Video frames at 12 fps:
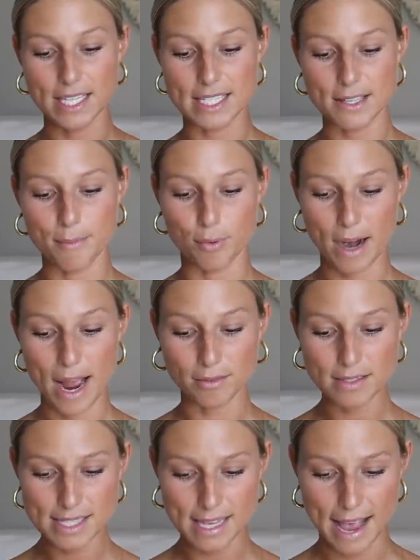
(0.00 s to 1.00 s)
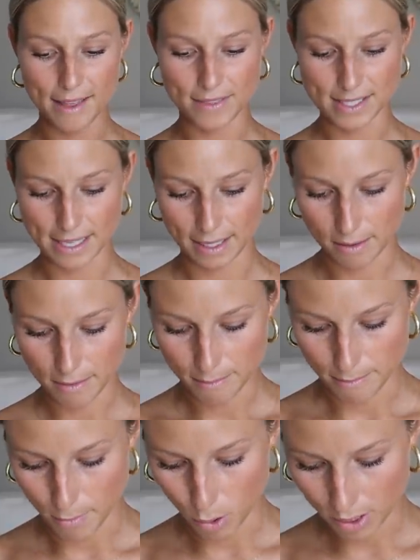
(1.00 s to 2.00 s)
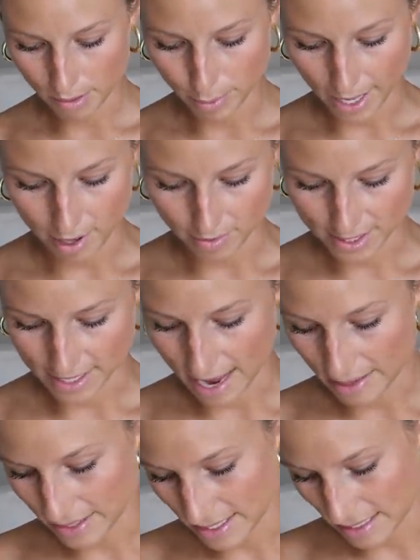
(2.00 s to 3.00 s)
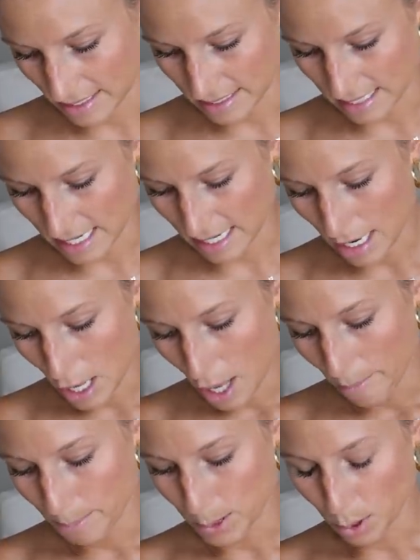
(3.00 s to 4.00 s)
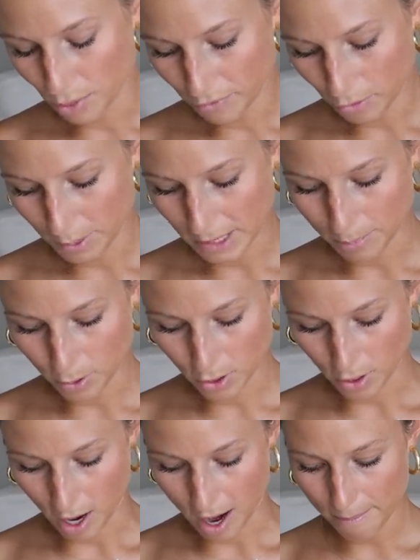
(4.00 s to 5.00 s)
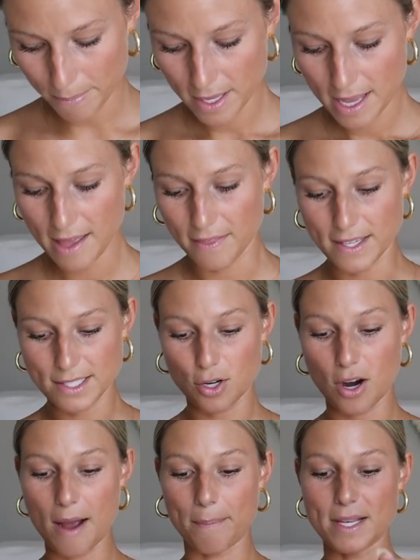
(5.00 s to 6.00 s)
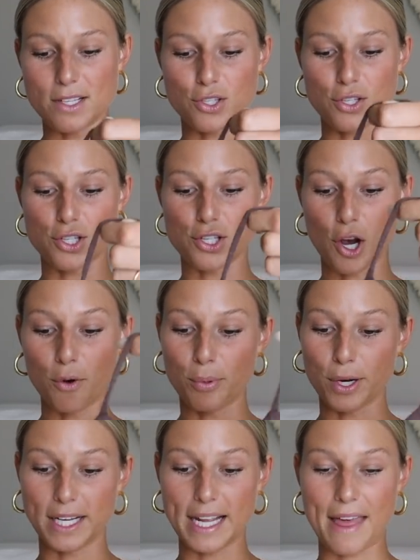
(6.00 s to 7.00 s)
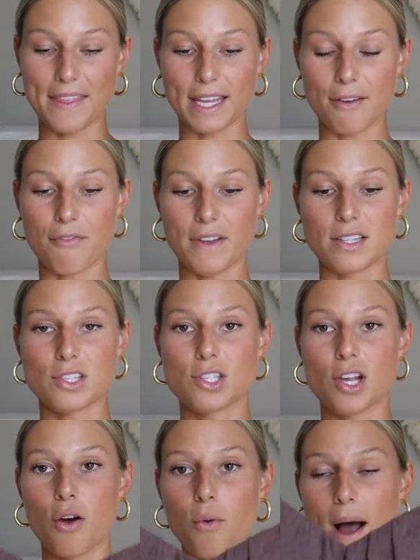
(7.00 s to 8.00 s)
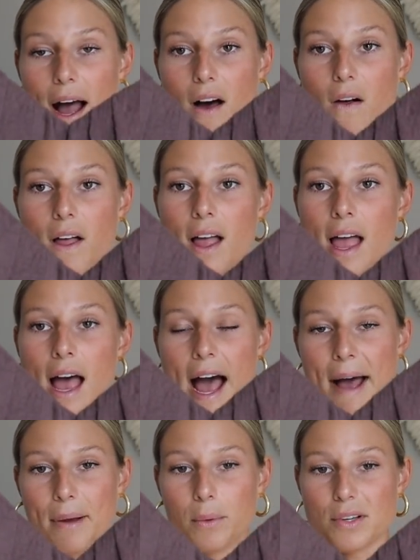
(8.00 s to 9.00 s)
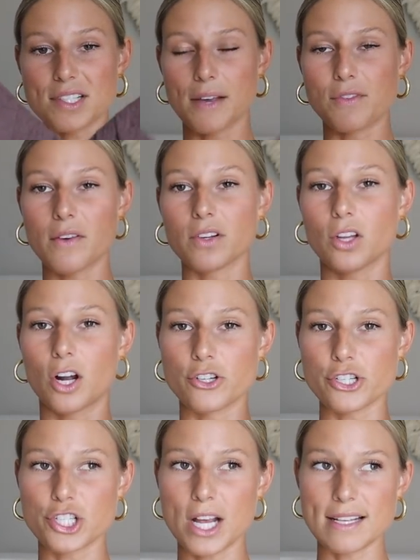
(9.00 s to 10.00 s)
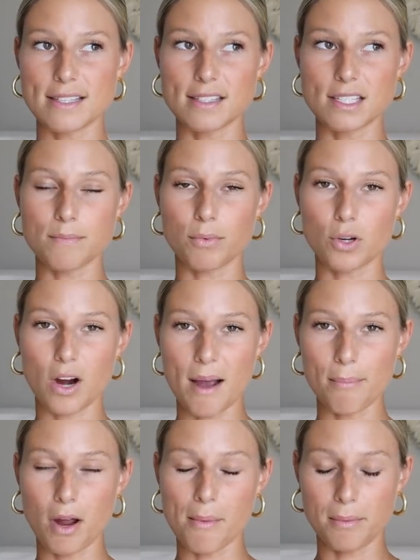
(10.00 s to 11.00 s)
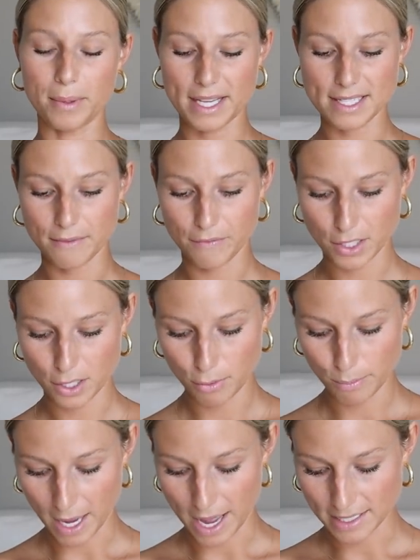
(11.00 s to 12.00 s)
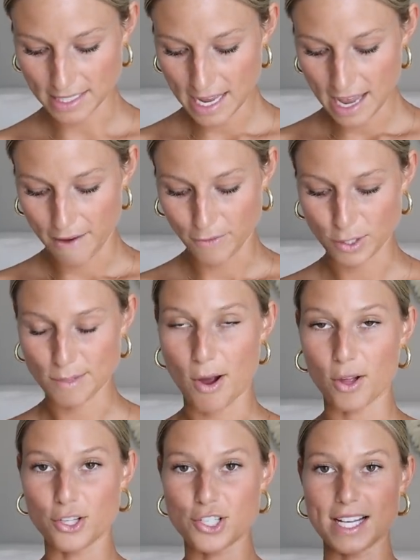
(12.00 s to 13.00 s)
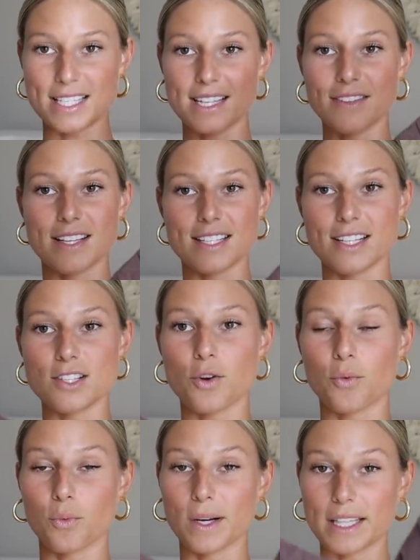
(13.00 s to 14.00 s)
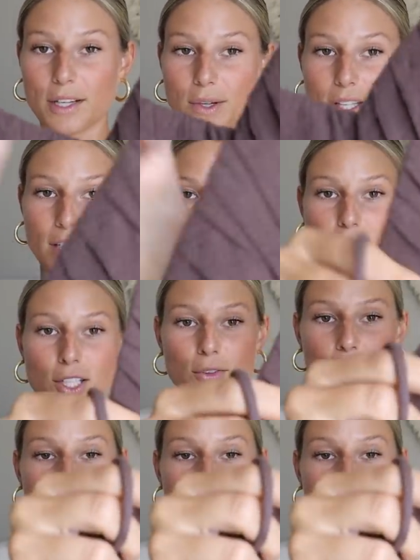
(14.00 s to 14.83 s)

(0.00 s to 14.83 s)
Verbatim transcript: this brown set, this like mocha brown set. This is the Beautiful People crop. This crop is so pretty. I think it fits so well. Um, I will say if you have a larger chest, this crop probably isn't for you, but if you're smaller chested, this is really, really cute